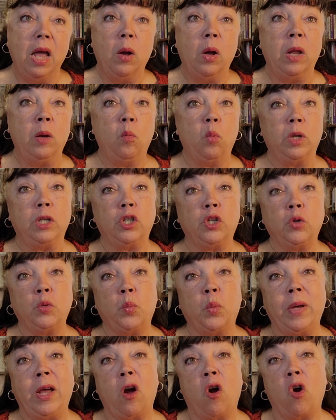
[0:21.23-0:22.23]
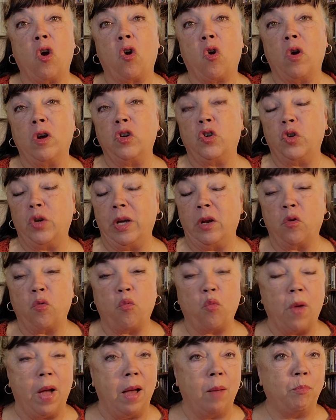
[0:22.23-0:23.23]
in which we are going to
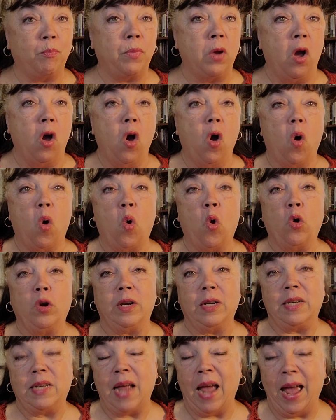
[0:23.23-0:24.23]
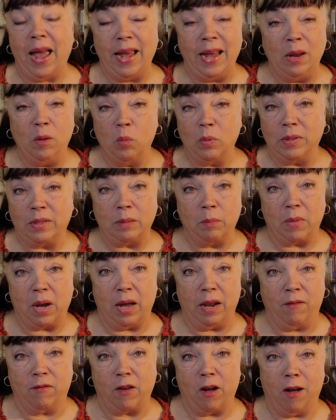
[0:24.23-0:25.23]
interrupt or detain with some
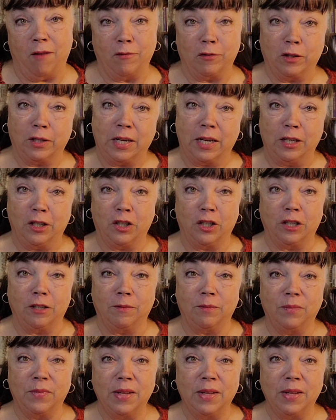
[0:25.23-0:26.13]
kind of conversation.